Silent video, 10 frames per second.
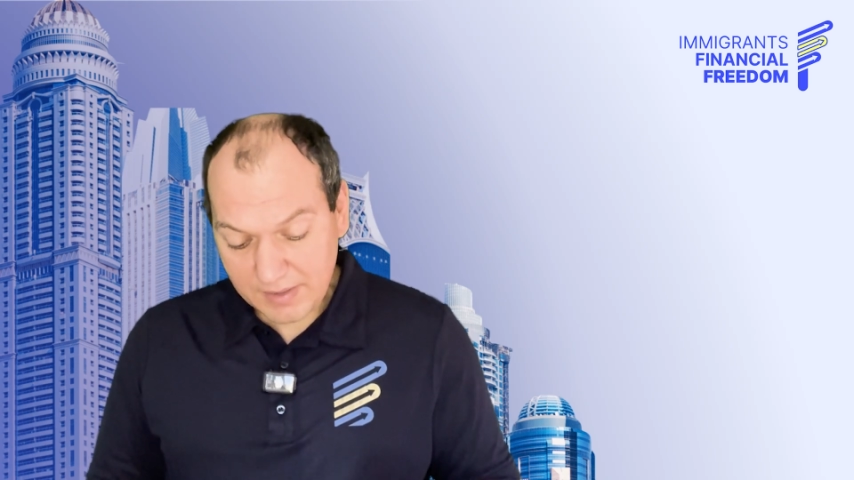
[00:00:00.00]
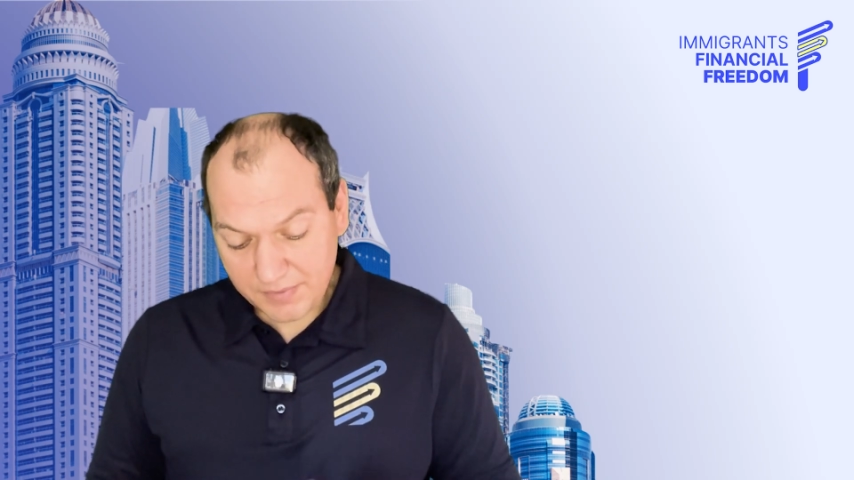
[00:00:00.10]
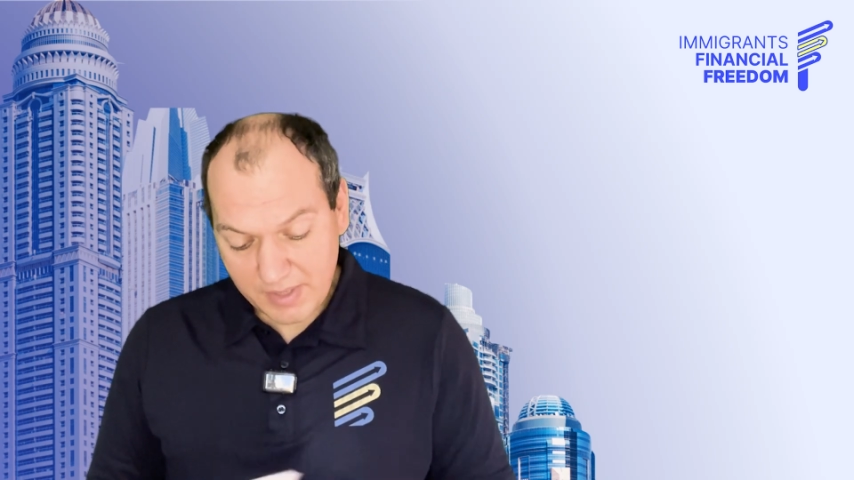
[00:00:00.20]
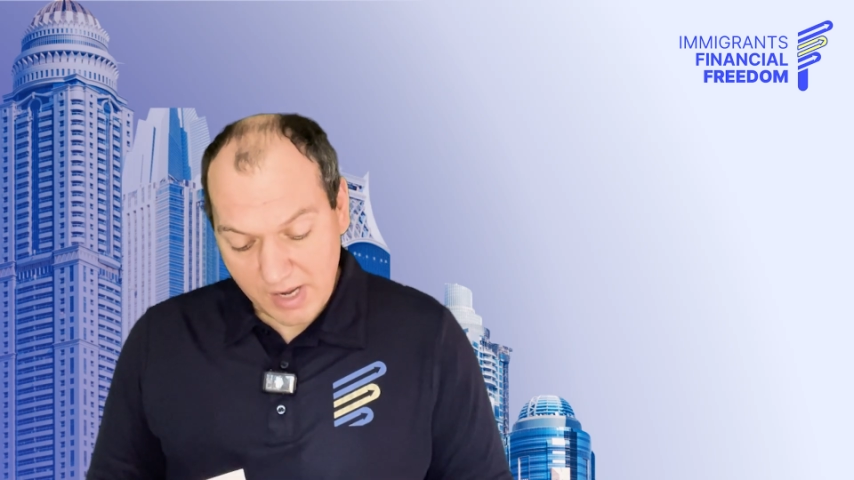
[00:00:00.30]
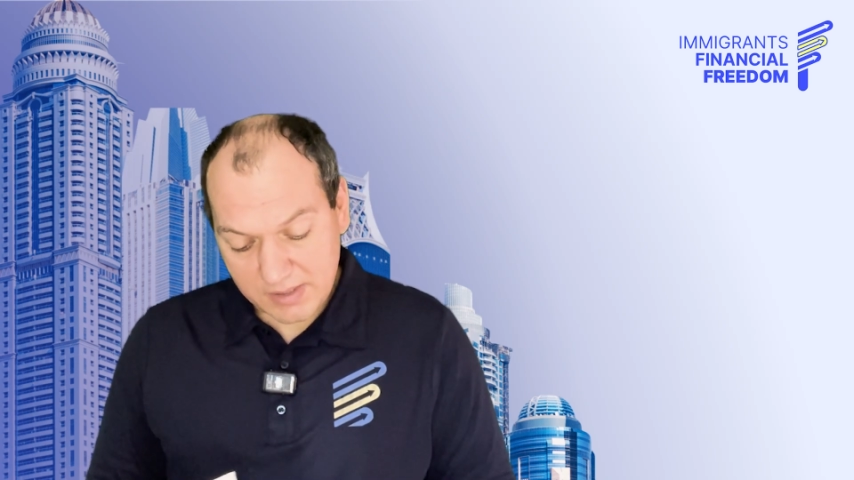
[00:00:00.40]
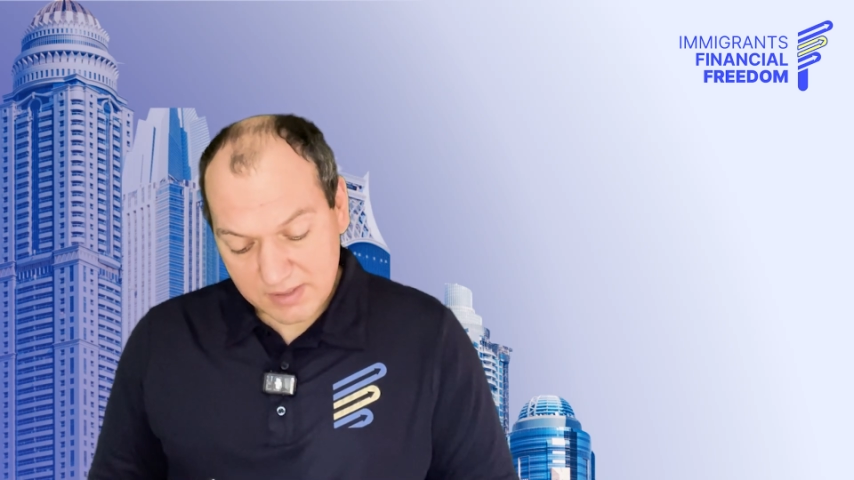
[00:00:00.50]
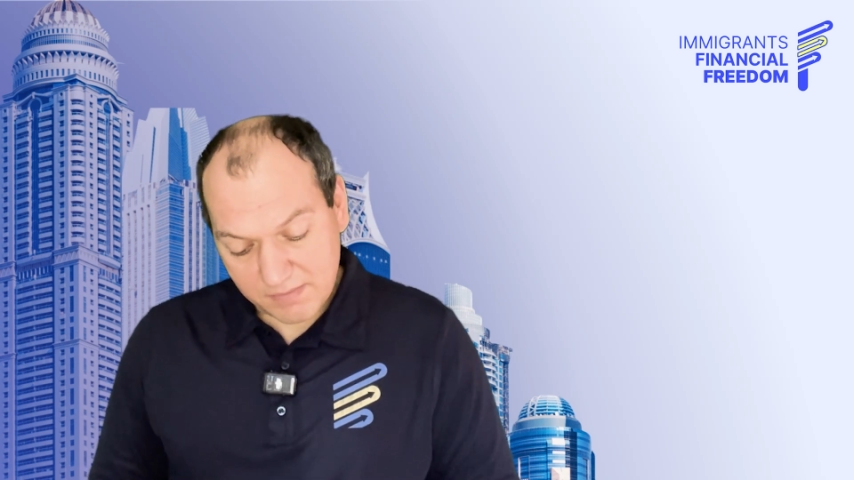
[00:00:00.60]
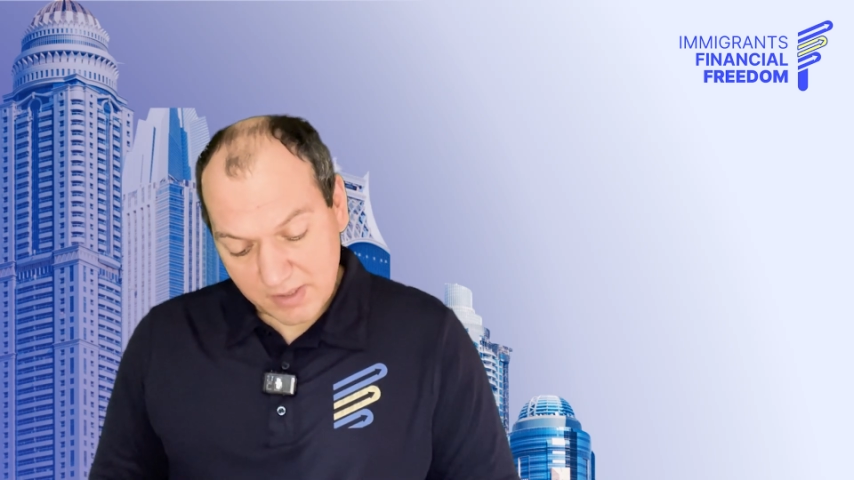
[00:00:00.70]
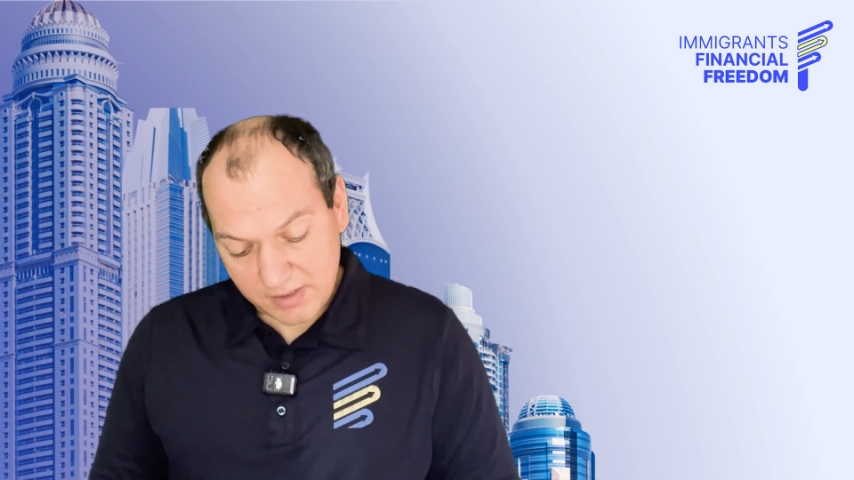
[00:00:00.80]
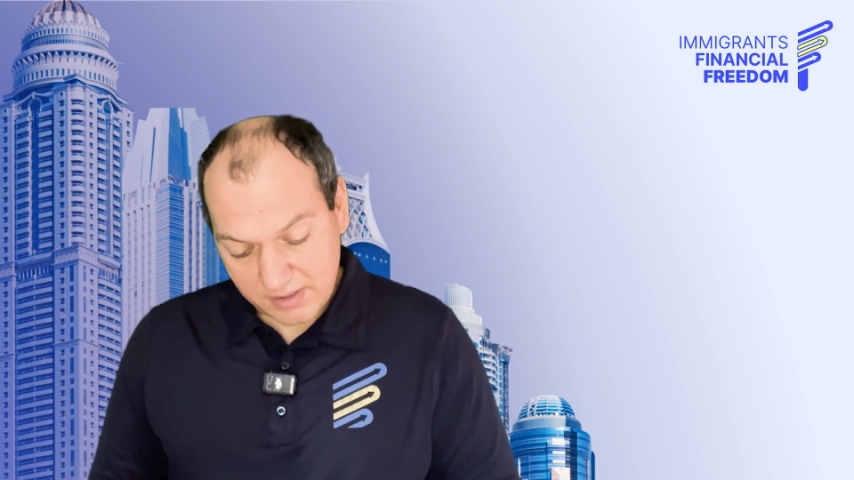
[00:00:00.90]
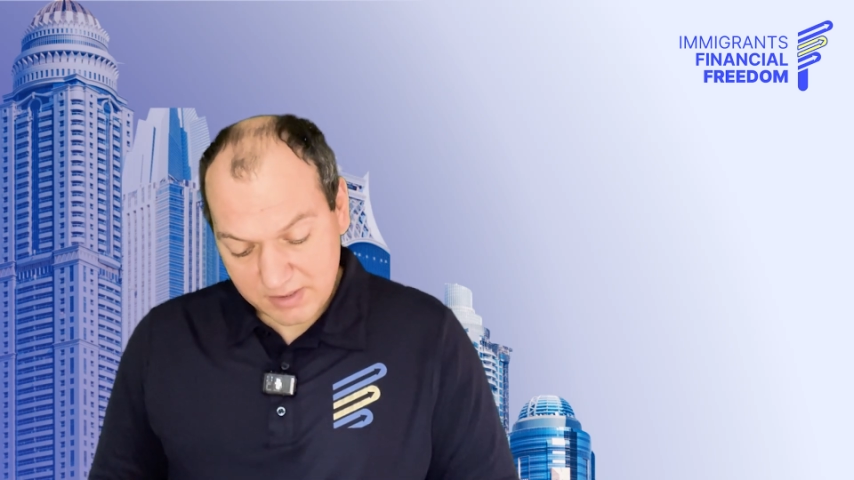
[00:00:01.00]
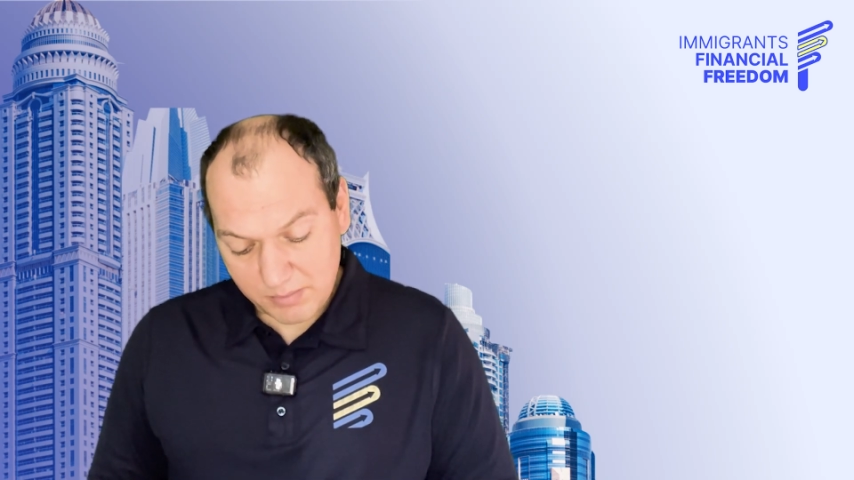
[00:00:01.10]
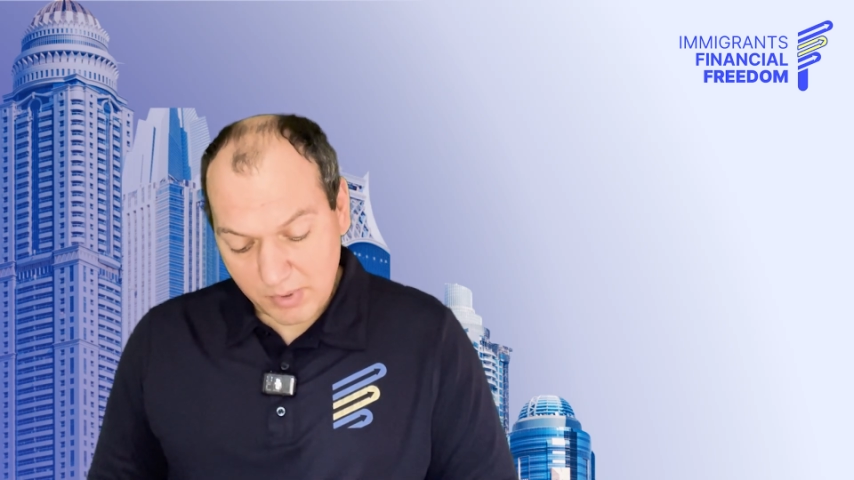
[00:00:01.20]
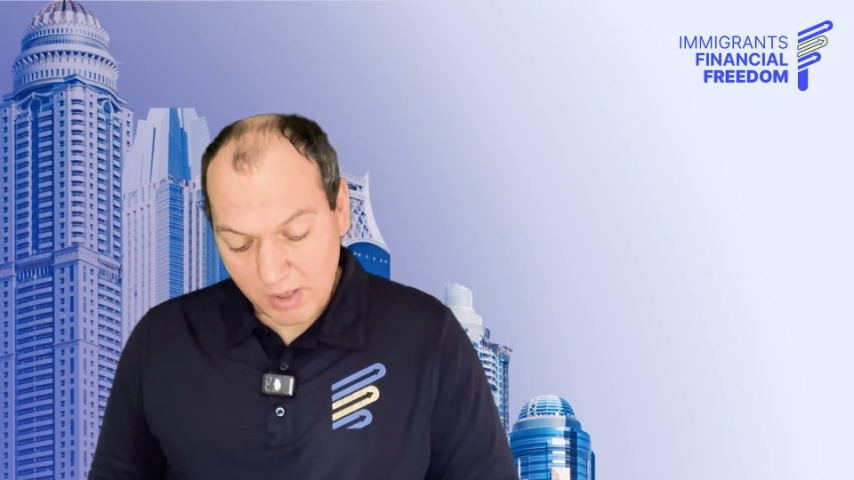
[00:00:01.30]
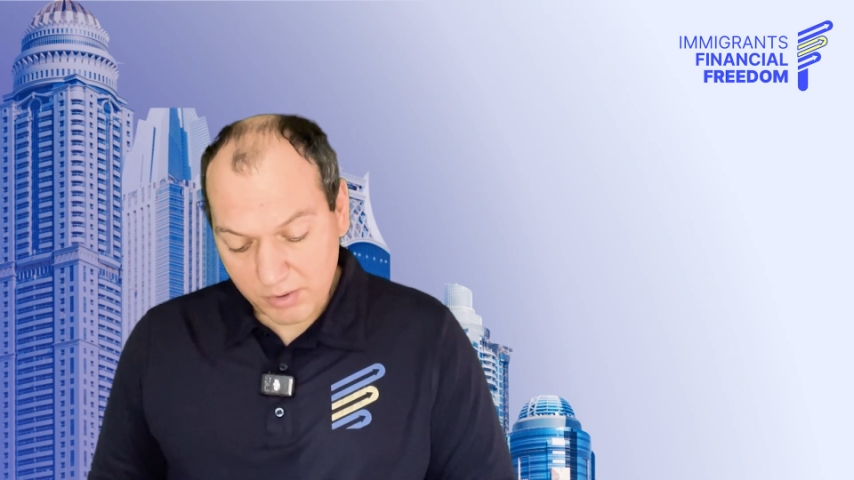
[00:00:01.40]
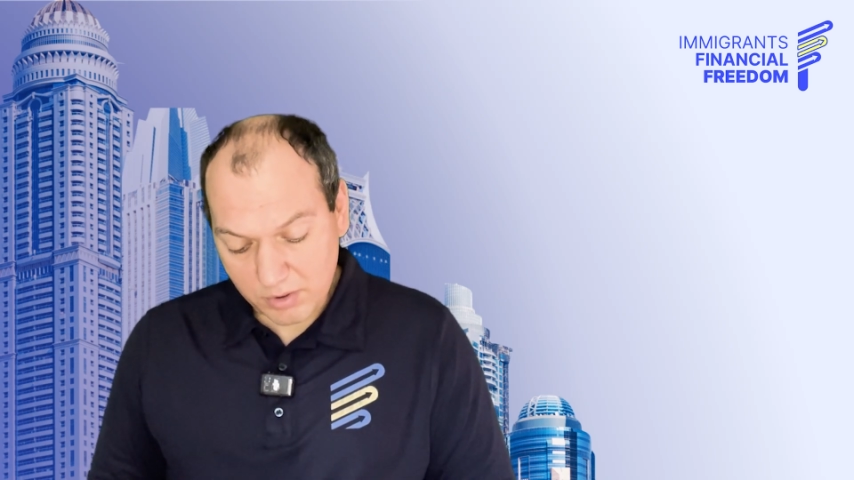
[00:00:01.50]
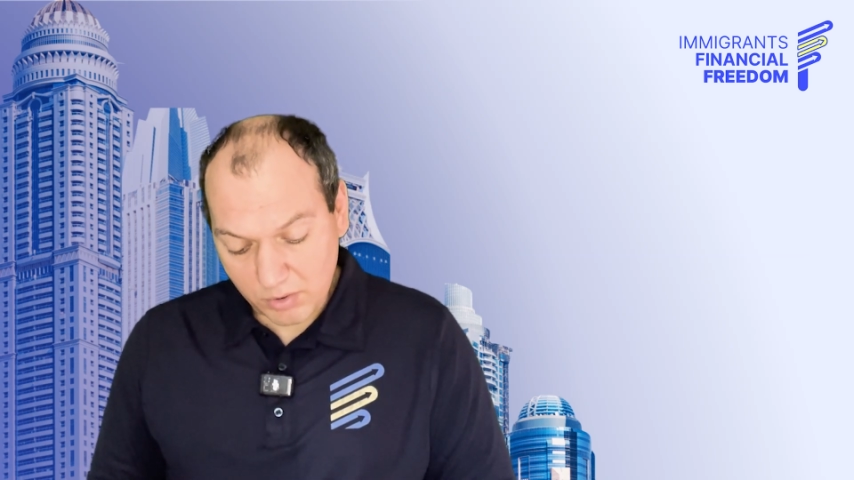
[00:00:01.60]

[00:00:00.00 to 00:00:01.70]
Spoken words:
The other one is about